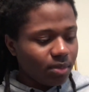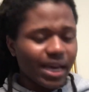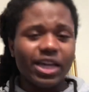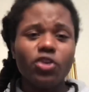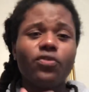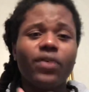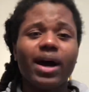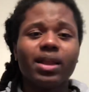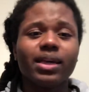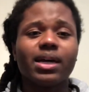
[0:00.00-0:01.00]
and you
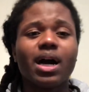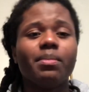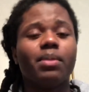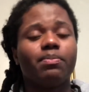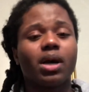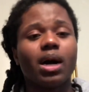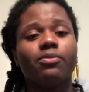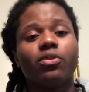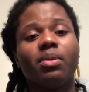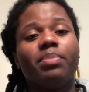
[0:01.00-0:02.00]
finally come
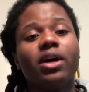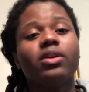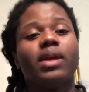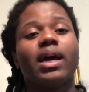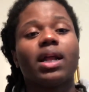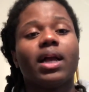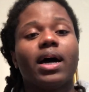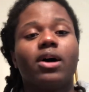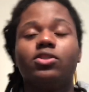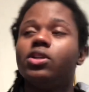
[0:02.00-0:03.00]
from up under that
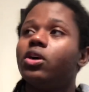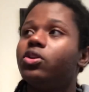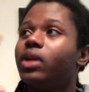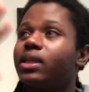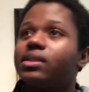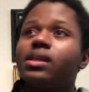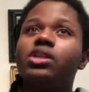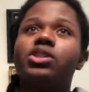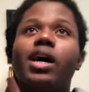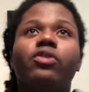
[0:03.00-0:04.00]
cloud, you let the
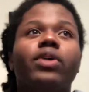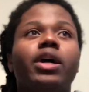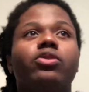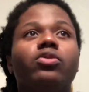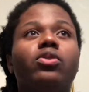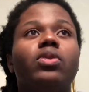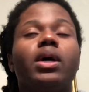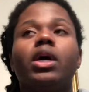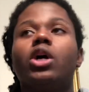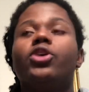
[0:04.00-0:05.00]
sunshine rain through,
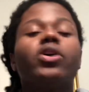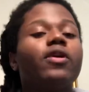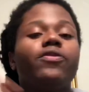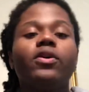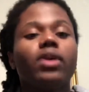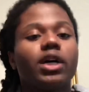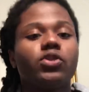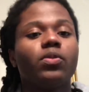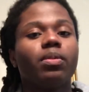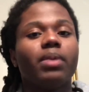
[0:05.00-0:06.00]
you're gonna feel like
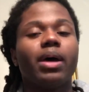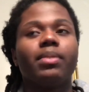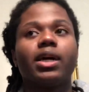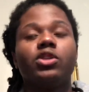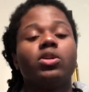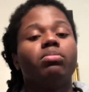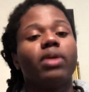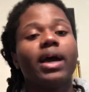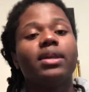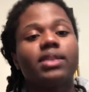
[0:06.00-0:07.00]
Superman because your
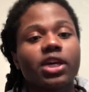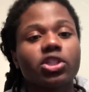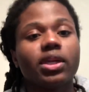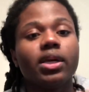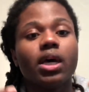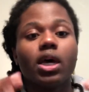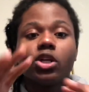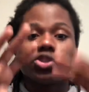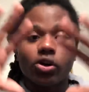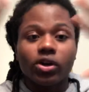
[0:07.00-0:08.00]
brain is actually
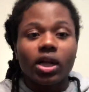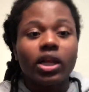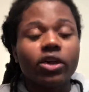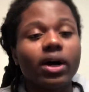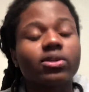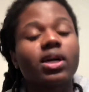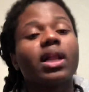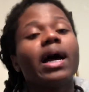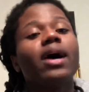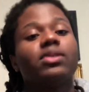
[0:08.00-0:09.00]
starting to clear out the
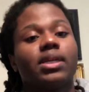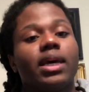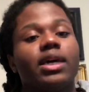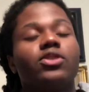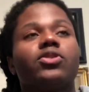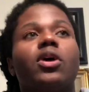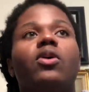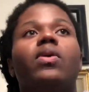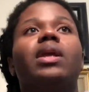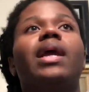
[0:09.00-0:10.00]
clouds again.
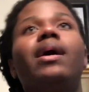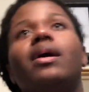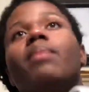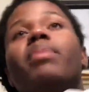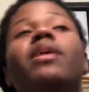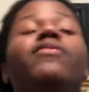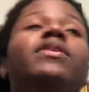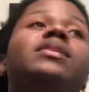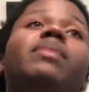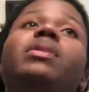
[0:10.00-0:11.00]
So a lot of the
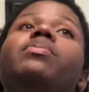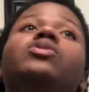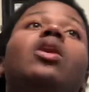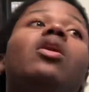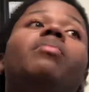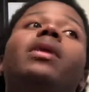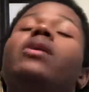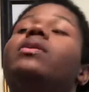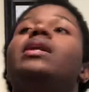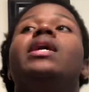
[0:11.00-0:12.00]
benefits that people talk
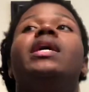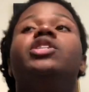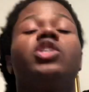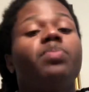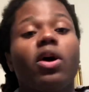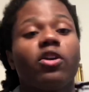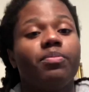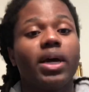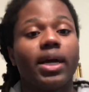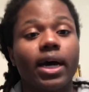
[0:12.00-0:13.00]
about is just part of being a